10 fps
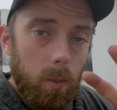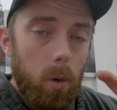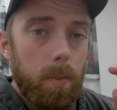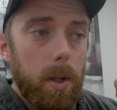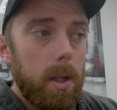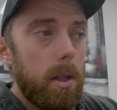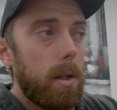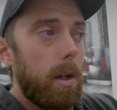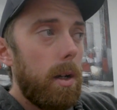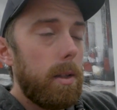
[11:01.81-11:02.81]
will
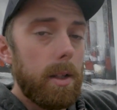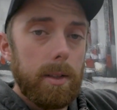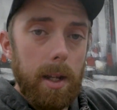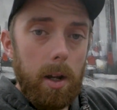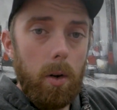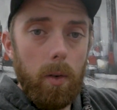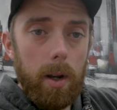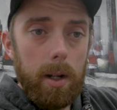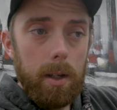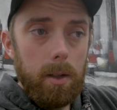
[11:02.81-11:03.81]
be the
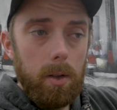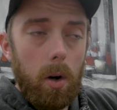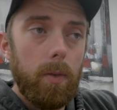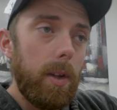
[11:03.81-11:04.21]
decorating of